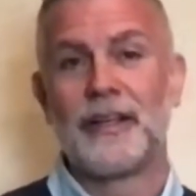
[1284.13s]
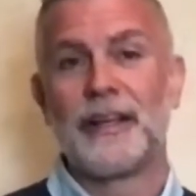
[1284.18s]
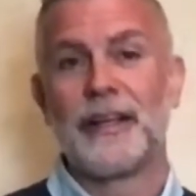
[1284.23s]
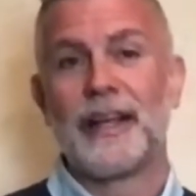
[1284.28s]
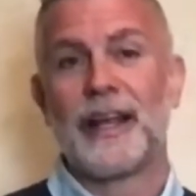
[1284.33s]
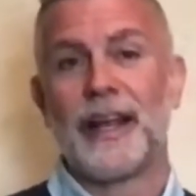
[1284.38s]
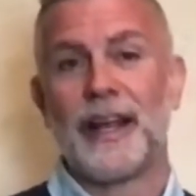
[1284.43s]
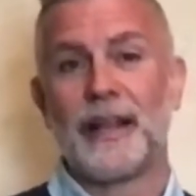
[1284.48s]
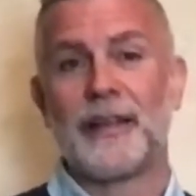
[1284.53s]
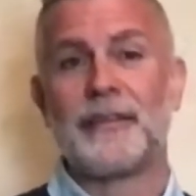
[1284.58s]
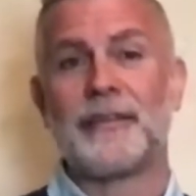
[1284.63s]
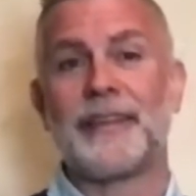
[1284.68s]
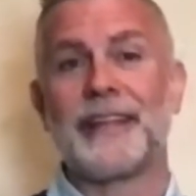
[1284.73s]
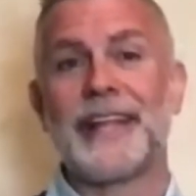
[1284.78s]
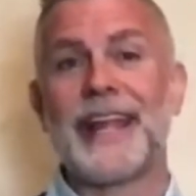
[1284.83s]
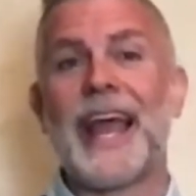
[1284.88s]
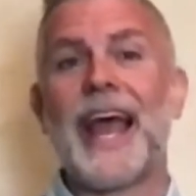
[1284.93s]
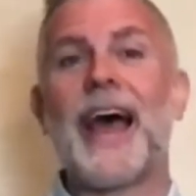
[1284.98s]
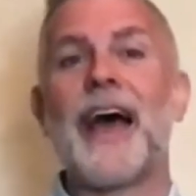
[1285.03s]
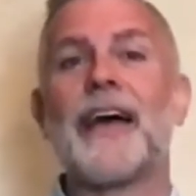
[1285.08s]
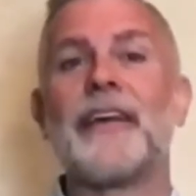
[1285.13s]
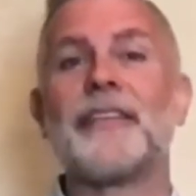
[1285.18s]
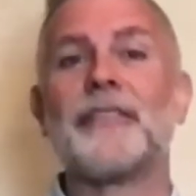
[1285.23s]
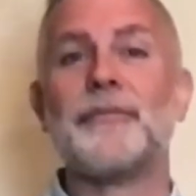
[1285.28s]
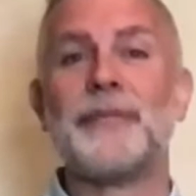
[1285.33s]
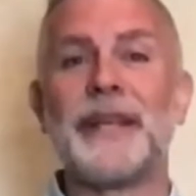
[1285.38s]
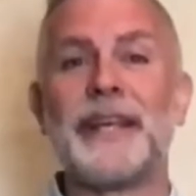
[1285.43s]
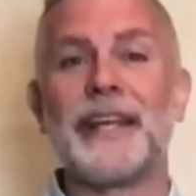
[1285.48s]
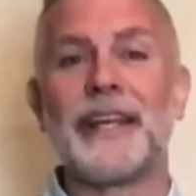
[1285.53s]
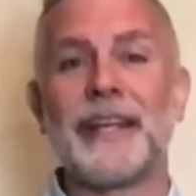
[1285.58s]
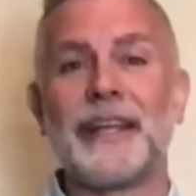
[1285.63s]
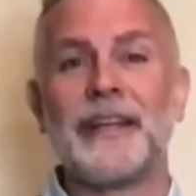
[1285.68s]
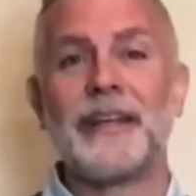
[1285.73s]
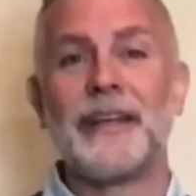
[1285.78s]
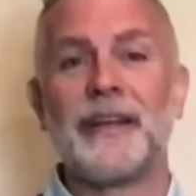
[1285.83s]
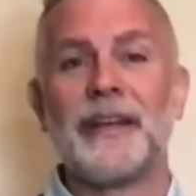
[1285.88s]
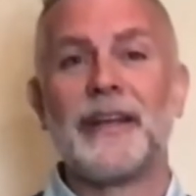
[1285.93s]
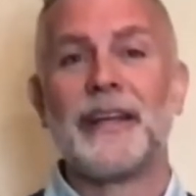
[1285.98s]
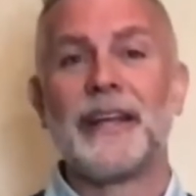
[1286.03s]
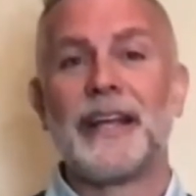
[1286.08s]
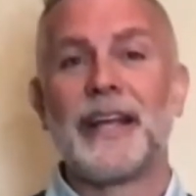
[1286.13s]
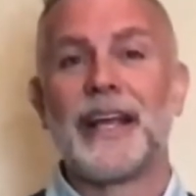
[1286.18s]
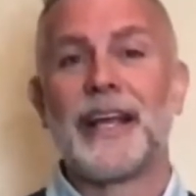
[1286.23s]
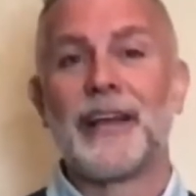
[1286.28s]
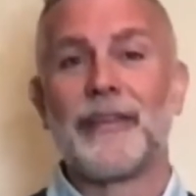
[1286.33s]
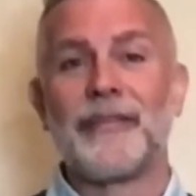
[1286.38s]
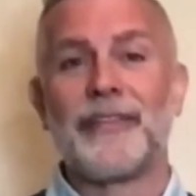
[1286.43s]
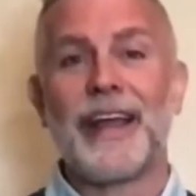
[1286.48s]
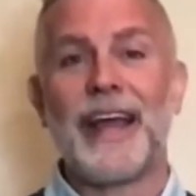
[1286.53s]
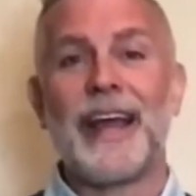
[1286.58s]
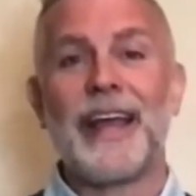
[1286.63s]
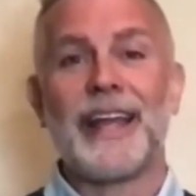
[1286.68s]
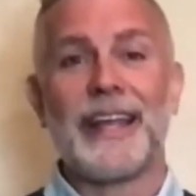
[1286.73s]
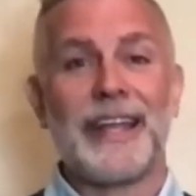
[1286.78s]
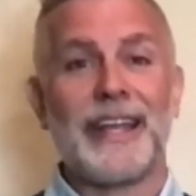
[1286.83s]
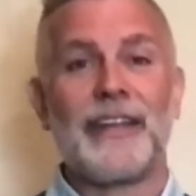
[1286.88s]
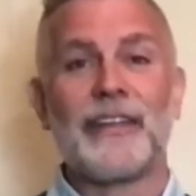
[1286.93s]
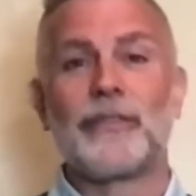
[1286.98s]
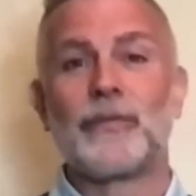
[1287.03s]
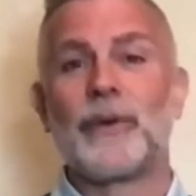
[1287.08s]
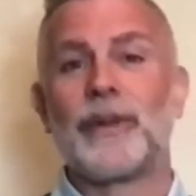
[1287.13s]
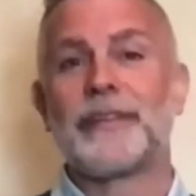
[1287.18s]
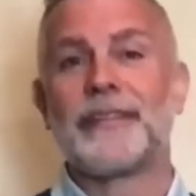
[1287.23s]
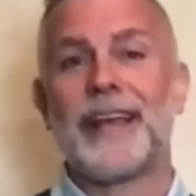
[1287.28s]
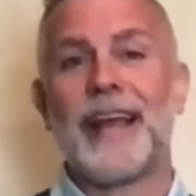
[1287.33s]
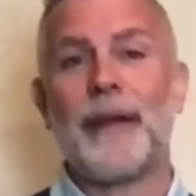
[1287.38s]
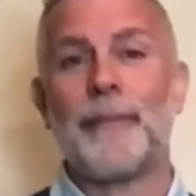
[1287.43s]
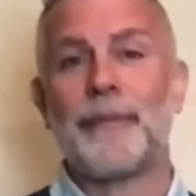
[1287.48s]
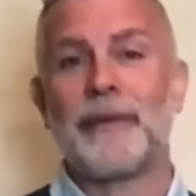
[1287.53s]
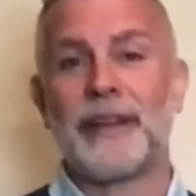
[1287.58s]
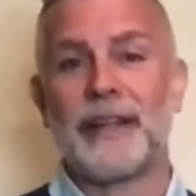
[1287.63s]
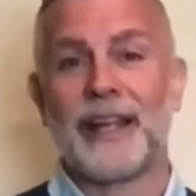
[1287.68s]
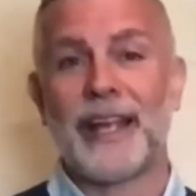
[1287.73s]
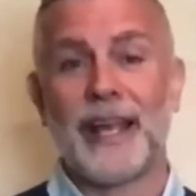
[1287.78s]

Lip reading: And it's the as-me. If that is what's happening,